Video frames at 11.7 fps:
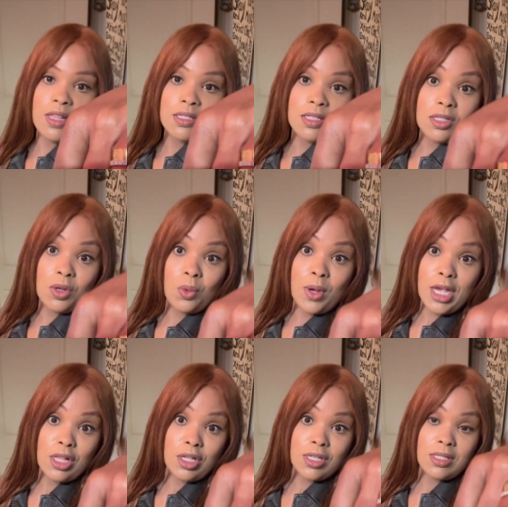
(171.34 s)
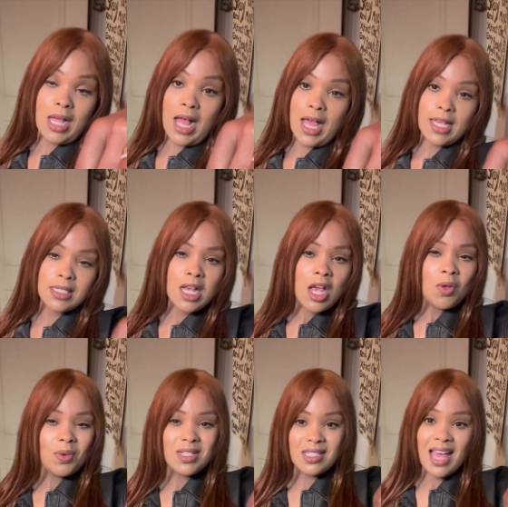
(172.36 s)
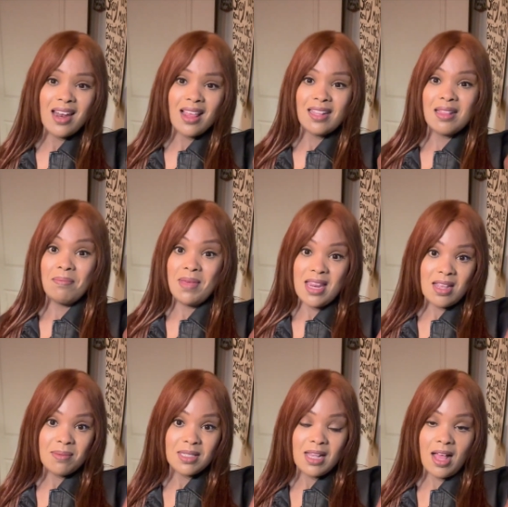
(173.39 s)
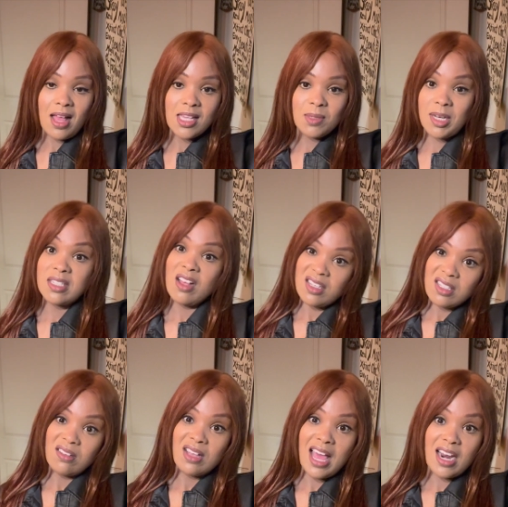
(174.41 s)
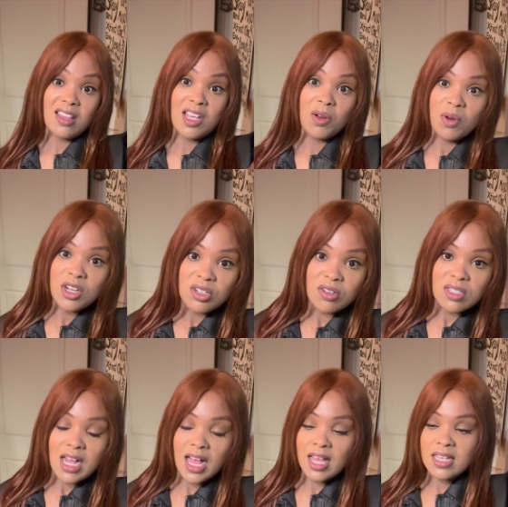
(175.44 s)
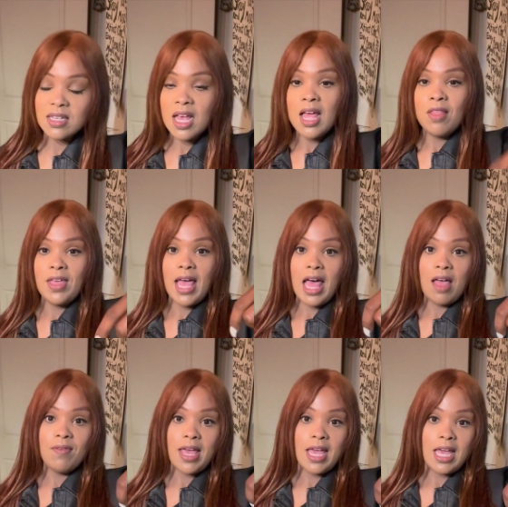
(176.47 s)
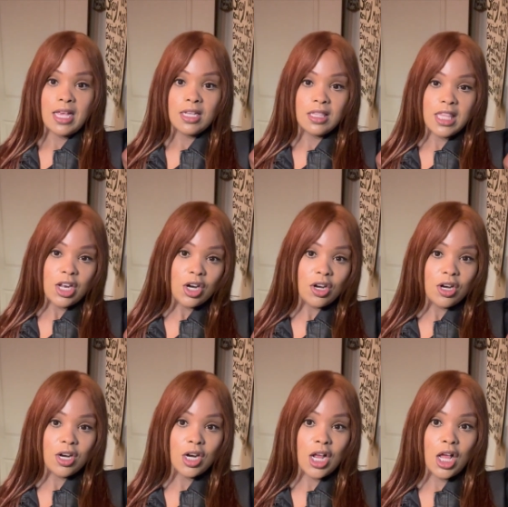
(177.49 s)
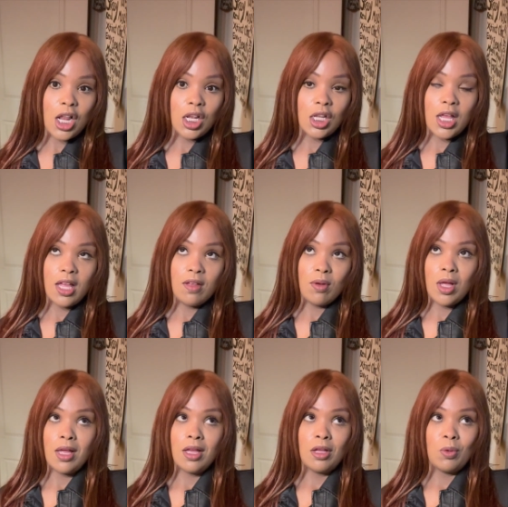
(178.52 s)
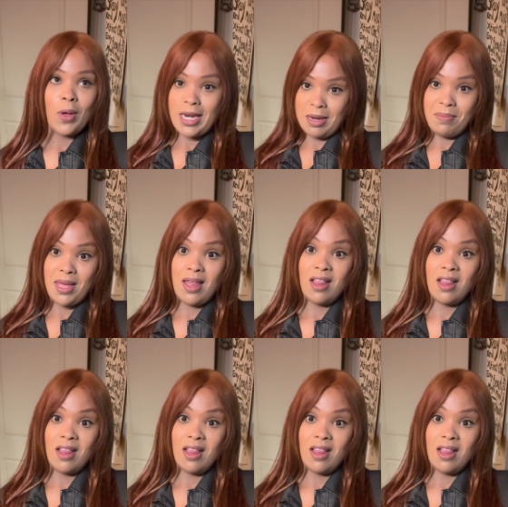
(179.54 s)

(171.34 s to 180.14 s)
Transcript: This is the regular size, which is kind of like the medium size, but it's also kind of the original size. They have a thinner uh, wedding band